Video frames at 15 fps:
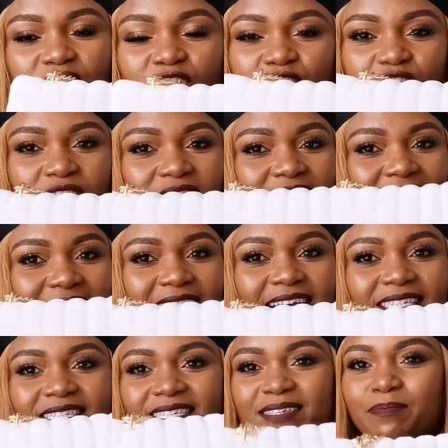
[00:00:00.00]
chic,
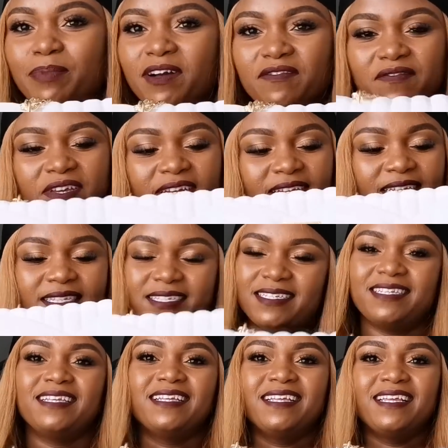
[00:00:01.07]
classy, perfect,
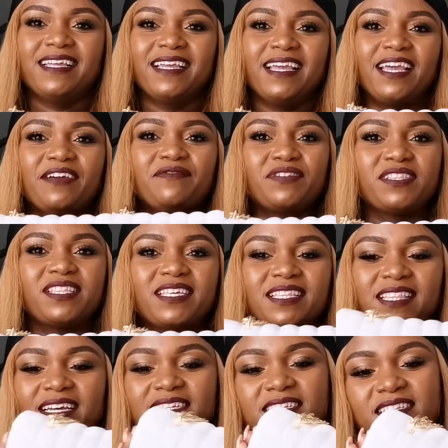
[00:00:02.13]

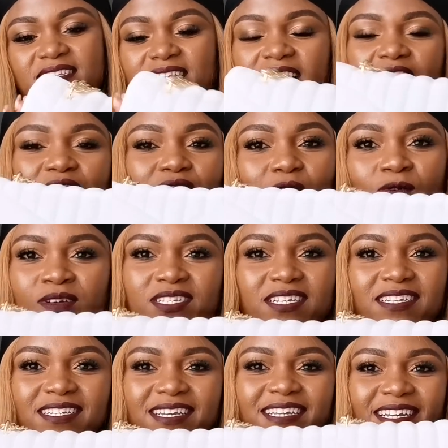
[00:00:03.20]
everything that I ever
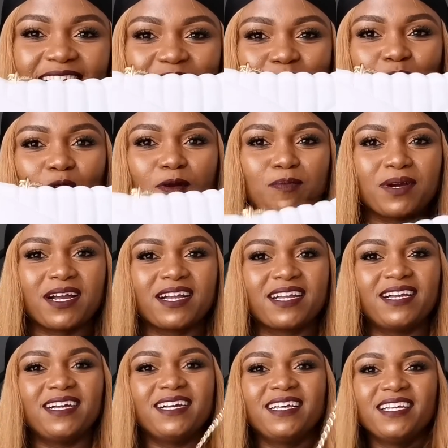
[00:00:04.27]
wanted in a small bag.
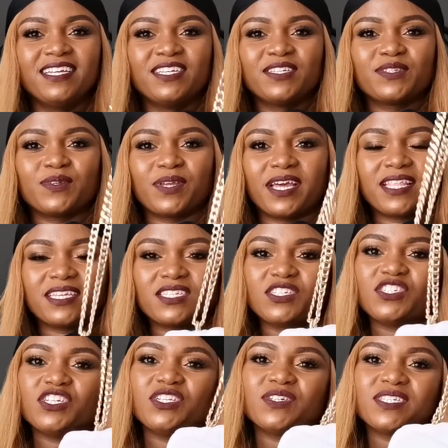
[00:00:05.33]
So yeah, that's how
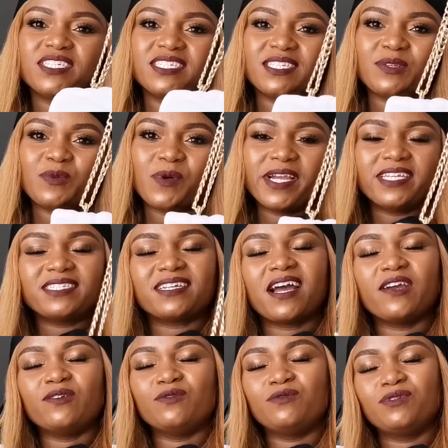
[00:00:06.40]
she looks. She's in white.
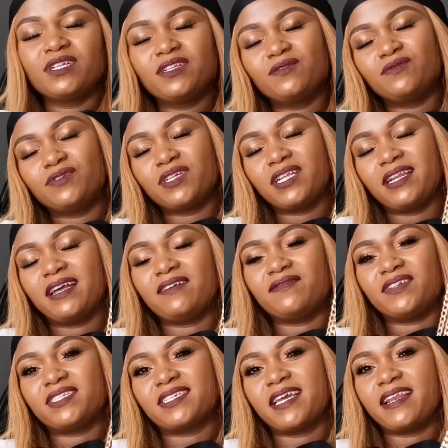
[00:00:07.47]
I really love
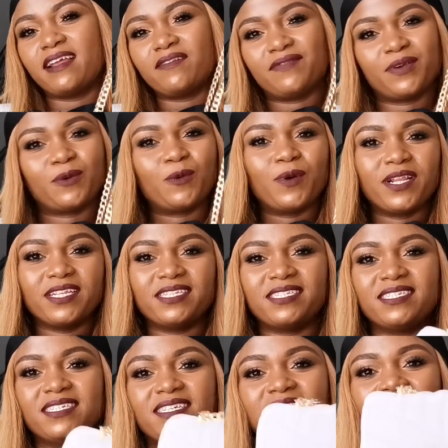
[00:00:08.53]
it. I love the
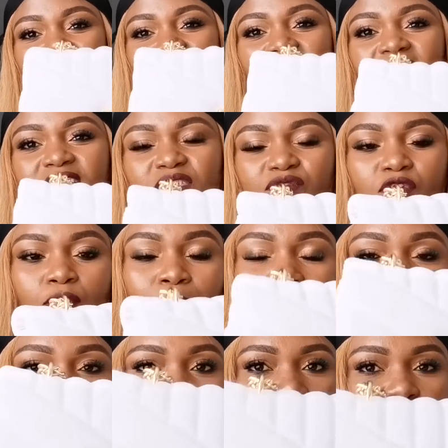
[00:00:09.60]
quality. It's from
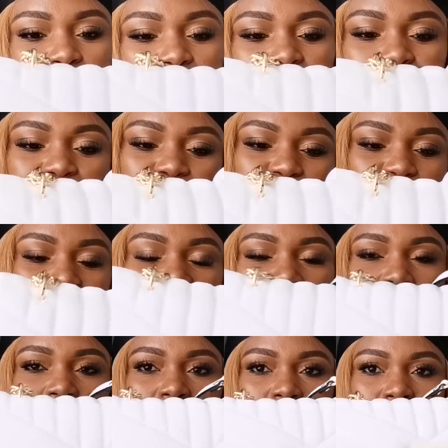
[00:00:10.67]
Aldo.
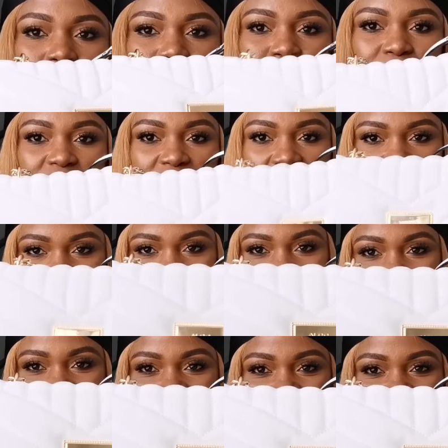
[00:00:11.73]
Yeah,
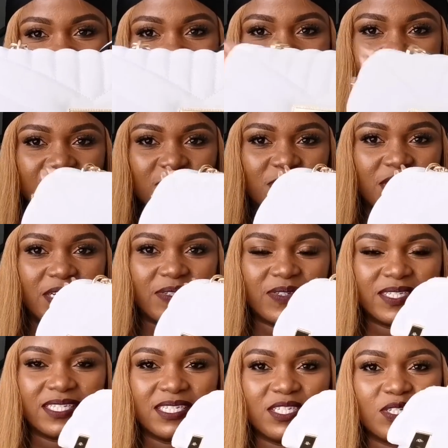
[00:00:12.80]
and that's how she
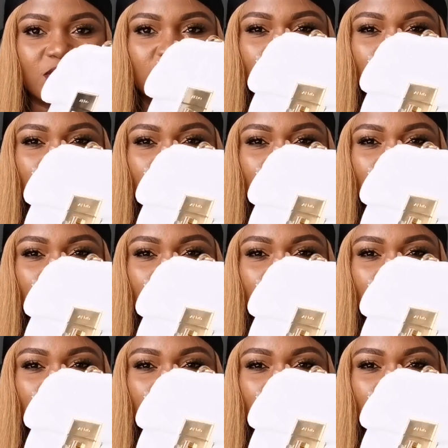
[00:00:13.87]
looks. She's